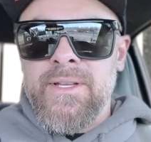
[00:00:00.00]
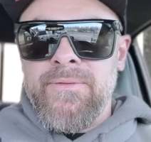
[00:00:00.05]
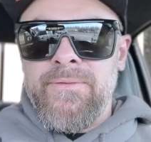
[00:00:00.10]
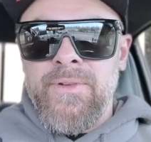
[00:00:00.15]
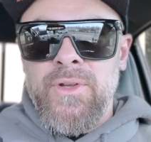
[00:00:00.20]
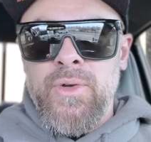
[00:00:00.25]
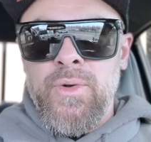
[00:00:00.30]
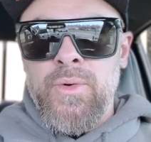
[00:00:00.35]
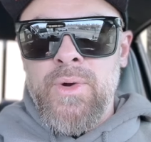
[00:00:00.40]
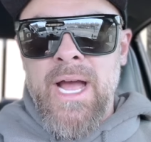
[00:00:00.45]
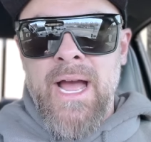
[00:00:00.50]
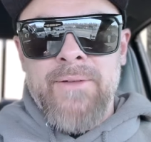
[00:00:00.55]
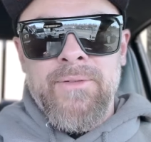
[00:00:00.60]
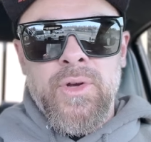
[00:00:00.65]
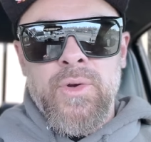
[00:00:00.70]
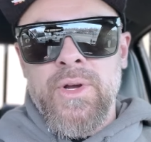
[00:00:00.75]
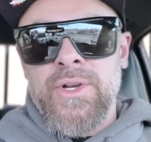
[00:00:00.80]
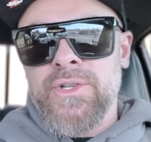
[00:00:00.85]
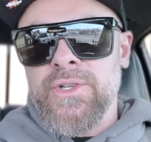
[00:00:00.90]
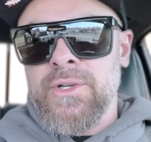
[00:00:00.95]
If you have a
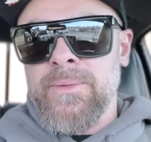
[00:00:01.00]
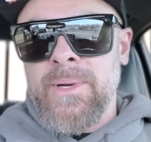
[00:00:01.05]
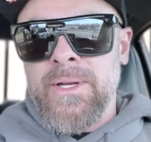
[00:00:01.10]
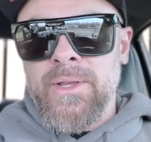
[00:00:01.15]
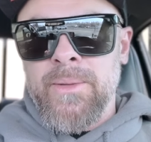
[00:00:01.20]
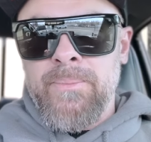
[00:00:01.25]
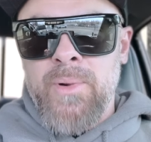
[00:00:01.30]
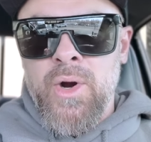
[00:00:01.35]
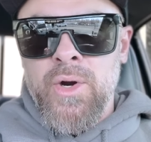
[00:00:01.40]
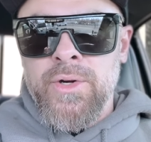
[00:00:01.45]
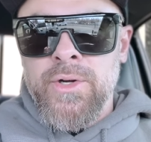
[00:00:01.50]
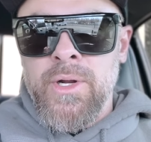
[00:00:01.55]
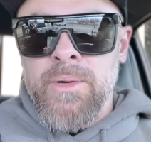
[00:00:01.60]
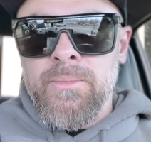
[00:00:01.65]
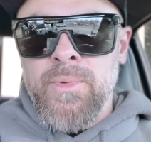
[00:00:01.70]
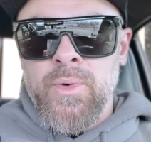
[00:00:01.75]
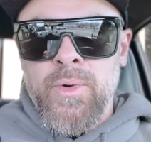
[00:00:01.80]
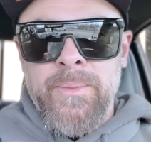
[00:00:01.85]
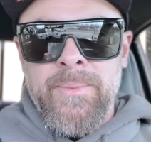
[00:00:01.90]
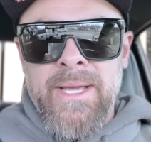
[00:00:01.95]
question about the part
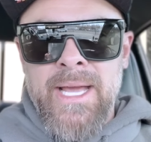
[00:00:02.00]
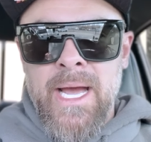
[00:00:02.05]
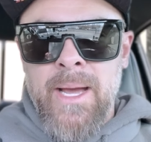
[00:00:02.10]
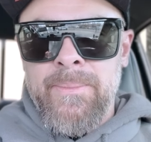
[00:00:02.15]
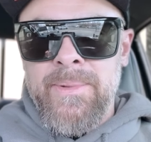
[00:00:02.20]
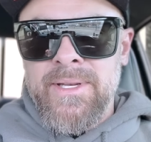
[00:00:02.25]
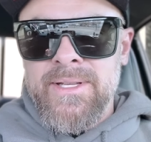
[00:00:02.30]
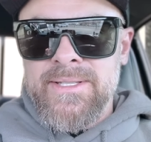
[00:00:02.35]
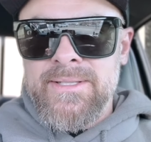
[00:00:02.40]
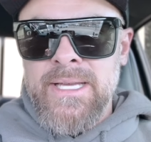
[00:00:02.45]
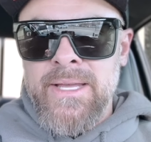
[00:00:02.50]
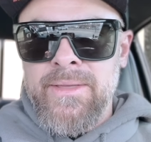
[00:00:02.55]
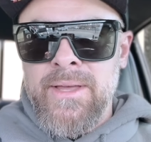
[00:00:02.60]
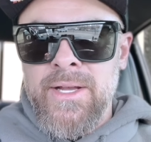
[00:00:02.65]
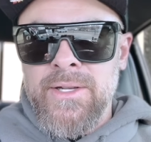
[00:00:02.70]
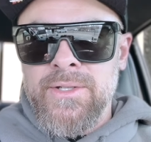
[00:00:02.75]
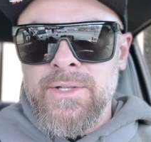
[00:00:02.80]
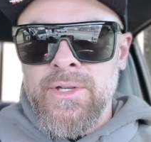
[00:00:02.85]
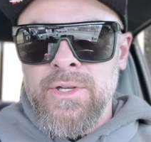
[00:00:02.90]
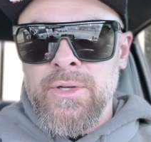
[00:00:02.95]
number, we'd be happy to send
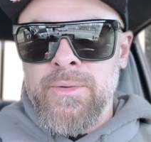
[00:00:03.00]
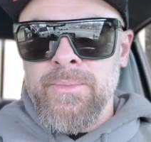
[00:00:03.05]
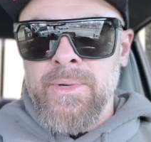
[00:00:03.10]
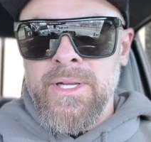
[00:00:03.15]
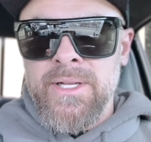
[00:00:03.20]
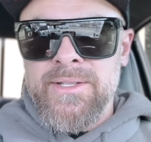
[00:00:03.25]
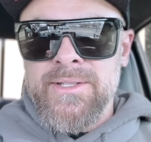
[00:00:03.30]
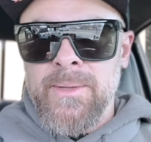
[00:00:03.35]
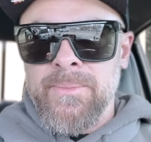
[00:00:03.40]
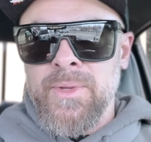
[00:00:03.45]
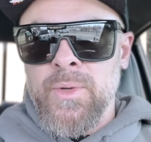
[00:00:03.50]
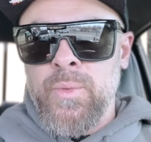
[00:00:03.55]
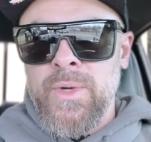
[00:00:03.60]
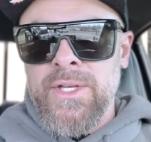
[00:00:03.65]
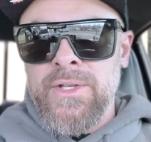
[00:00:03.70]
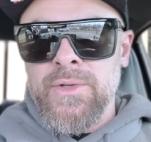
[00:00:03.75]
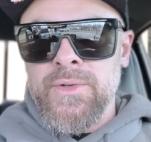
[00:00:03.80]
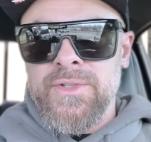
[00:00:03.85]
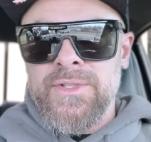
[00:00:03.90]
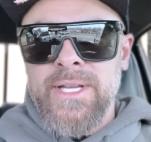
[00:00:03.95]
that to you, but it's something we
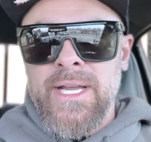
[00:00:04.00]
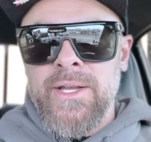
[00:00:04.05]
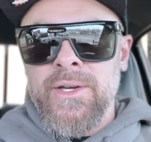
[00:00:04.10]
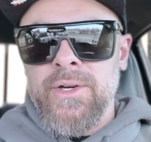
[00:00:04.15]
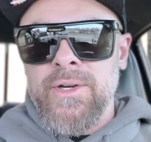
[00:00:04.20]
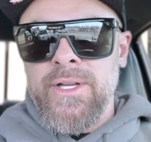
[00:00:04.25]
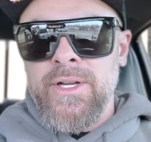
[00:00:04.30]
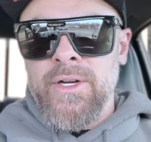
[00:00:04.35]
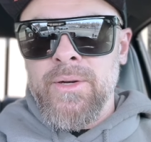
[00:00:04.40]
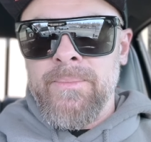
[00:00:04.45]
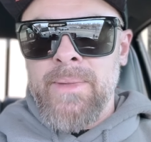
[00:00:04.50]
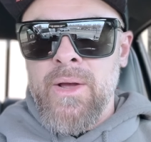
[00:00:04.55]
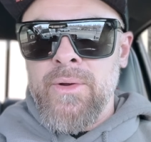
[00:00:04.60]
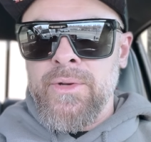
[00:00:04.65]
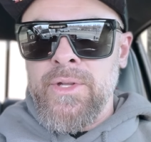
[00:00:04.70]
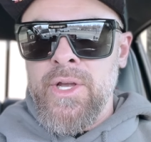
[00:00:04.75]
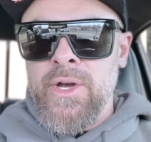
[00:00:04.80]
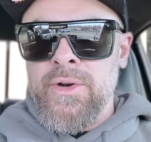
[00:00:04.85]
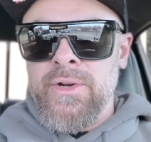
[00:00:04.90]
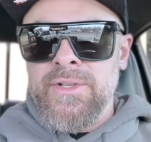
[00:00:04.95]
do standard here at
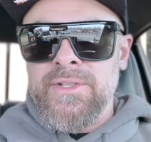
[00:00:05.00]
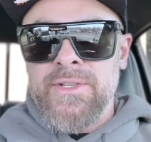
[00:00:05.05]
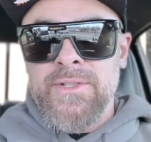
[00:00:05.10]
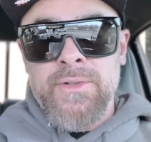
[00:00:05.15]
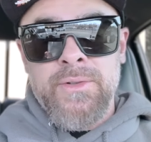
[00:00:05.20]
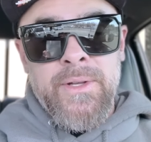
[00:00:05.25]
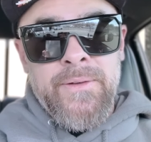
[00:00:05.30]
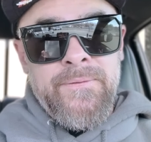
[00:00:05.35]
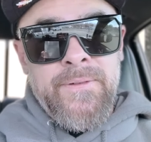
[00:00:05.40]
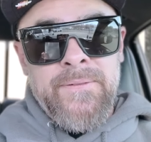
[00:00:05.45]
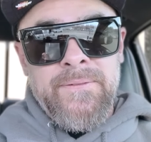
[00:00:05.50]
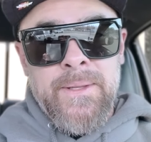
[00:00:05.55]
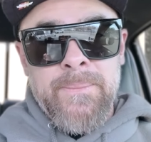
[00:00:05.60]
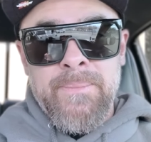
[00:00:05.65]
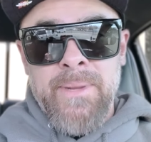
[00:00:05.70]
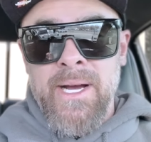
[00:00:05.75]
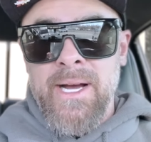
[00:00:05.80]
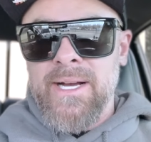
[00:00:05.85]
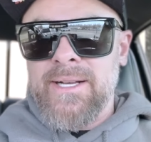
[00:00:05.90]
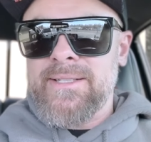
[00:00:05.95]
Mountain Yotas. It's only 50
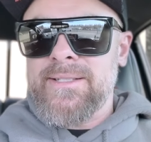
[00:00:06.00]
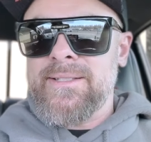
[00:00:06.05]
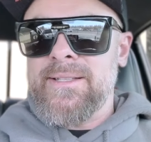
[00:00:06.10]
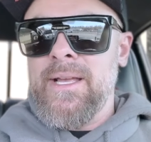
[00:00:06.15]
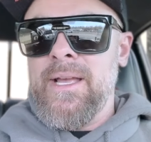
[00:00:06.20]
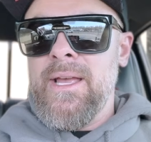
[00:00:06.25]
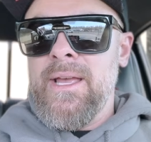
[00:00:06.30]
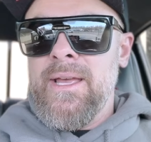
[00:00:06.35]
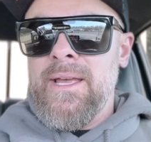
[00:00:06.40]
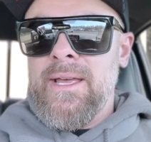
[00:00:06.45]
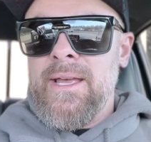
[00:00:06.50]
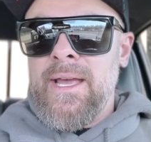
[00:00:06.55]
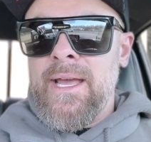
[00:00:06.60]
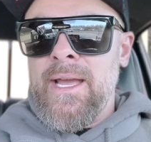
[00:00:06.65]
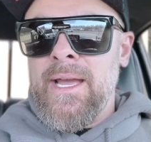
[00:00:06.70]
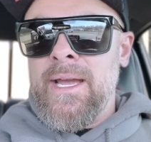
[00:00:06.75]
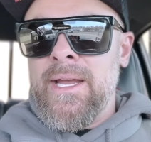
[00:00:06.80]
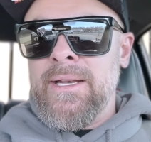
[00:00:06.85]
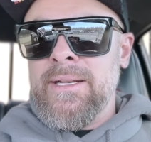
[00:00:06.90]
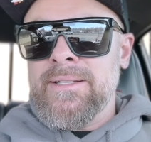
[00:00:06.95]
bucks,
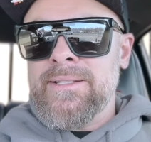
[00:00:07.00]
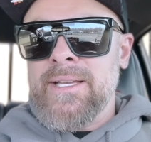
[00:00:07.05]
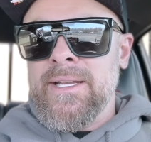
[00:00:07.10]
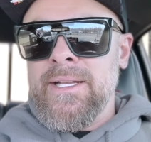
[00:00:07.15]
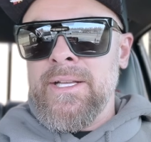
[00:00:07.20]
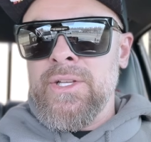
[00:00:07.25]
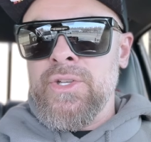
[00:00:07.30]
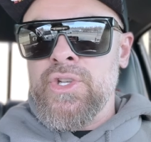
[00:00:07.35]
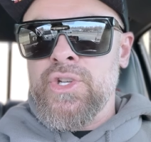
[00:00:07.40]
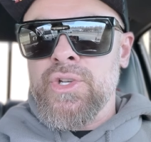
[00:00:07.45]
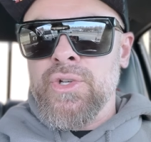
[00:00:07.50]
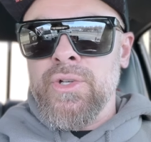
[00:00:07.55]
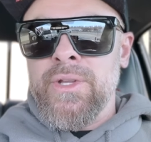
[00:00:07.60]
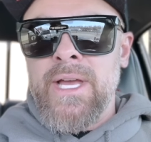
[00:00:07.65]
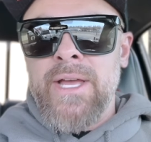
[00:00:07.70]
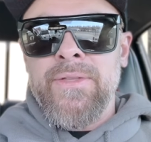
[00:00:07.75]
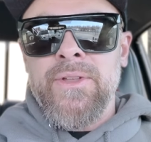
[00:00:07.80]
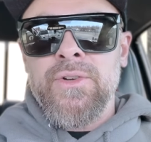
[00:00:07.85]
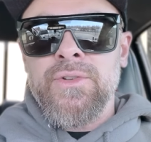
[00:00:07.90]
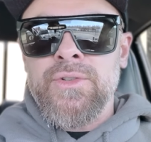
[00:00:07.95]
and it's going to ensure
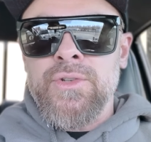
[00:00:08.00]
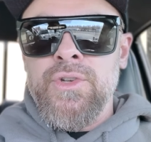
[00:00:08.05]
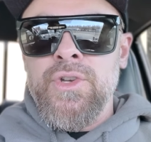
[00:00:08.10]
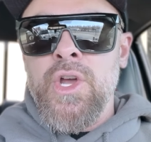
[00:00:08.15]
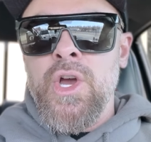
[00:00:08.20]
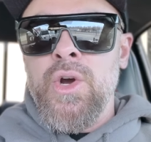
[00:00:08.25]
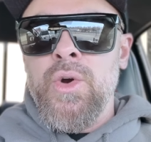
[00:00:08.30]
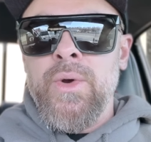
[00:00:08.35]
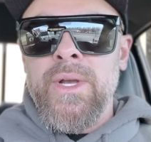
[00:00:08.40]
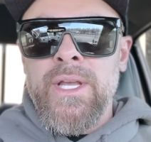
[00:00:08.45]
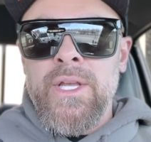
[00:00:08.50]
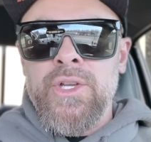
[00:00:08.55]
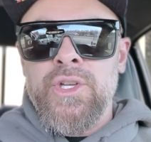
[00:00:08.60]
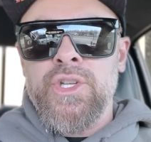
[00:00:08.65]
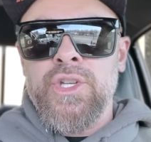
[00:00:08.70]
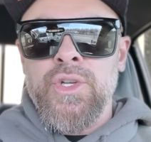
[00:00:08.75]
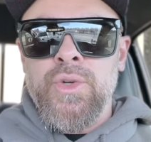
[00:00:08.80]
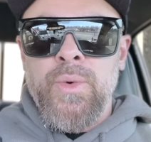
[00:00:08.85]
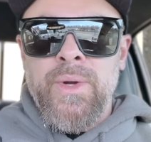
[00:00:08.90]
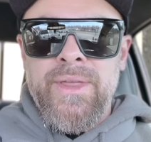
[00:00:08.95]
that there's no
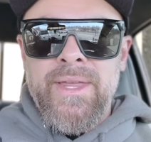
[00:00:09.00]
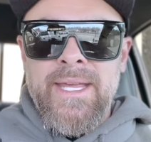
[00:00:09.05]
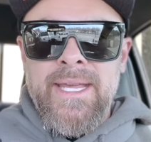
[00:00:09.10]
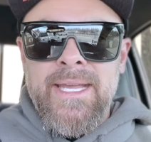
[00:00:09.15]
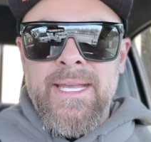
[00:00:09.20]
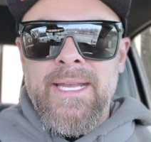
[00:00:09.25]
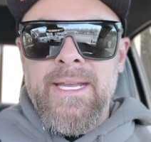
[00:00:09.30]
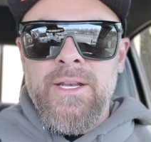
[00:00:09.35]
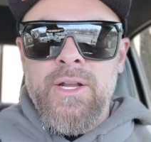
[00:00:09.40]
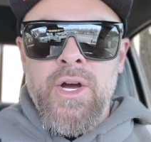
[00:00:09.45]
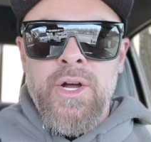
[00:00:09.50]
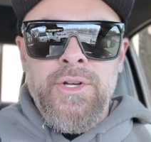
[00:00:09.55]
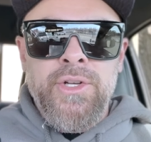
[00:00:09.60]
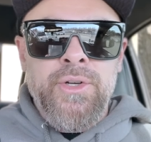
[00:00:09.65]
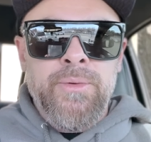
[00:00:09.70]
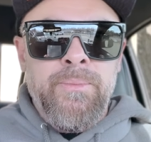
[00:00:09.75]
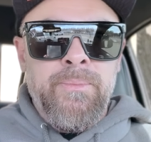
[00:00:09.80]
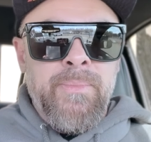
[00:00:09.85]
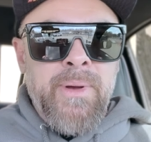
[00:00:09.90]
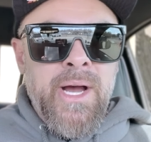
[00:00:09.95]
issue with heat on
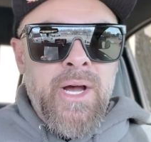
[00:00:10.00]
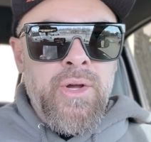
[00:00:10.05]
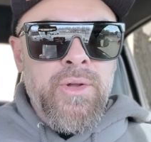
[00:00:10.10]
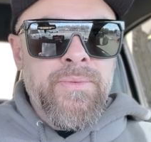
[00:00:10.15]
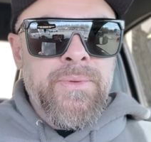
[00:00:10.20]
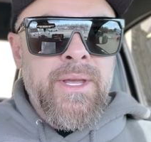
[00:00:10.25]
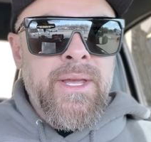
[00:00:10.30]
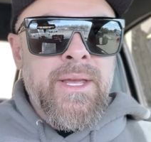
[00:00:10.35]
your belt.